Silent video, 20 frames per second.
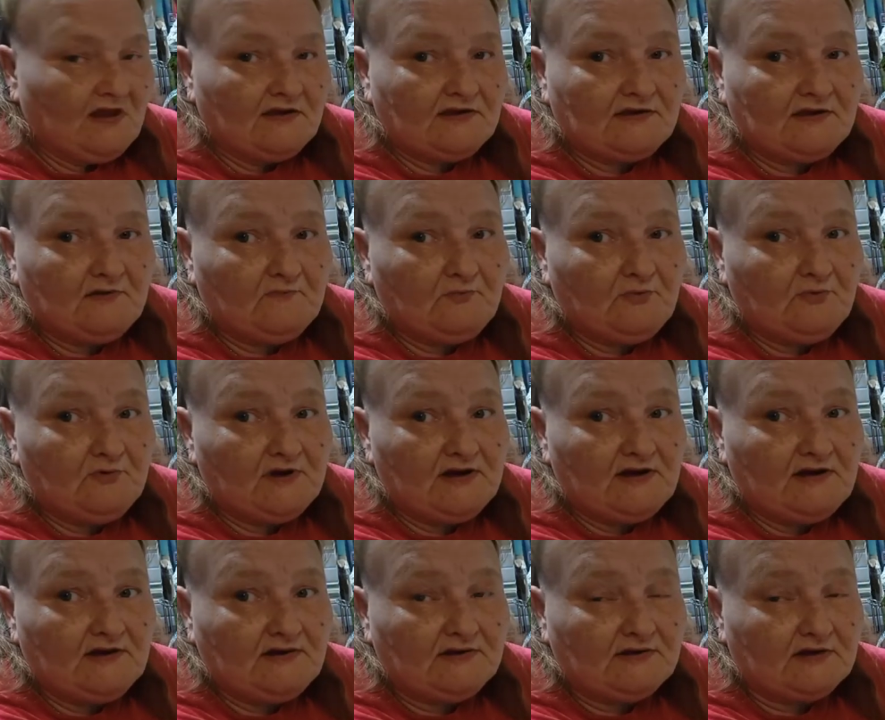Simple,
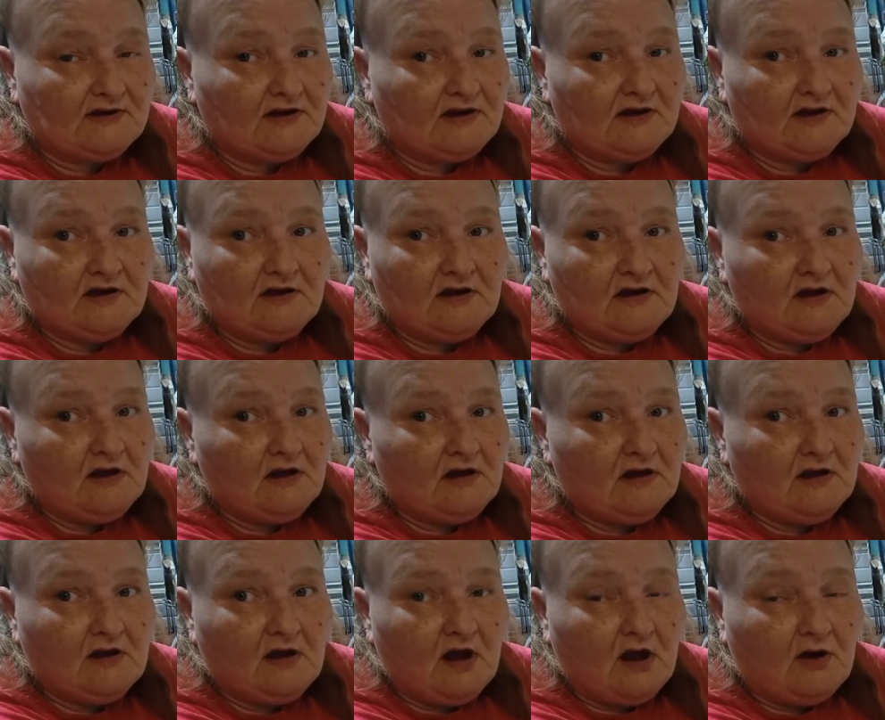easy.
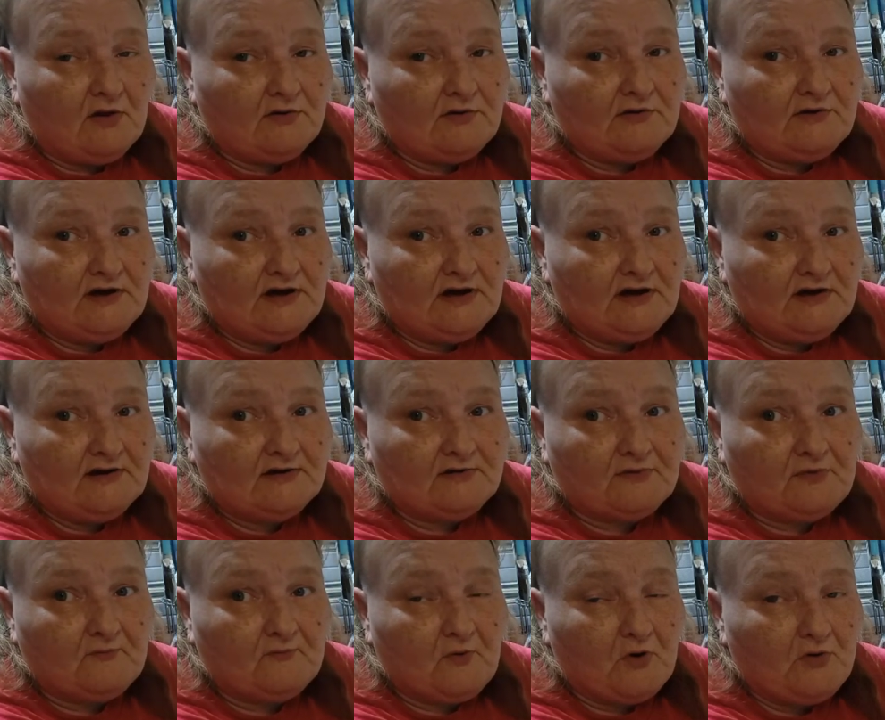All you need
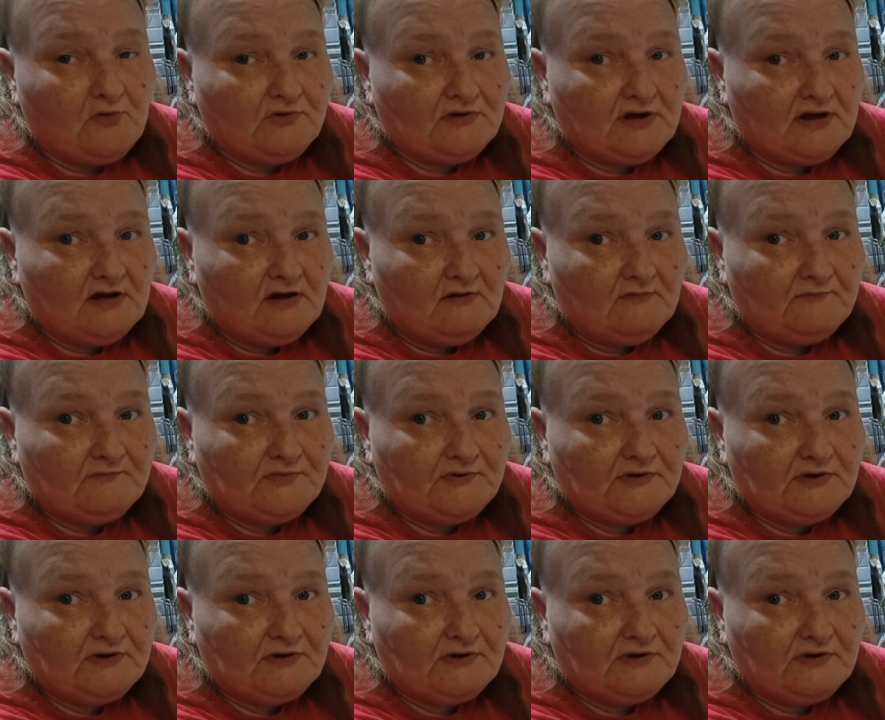is the rose hips,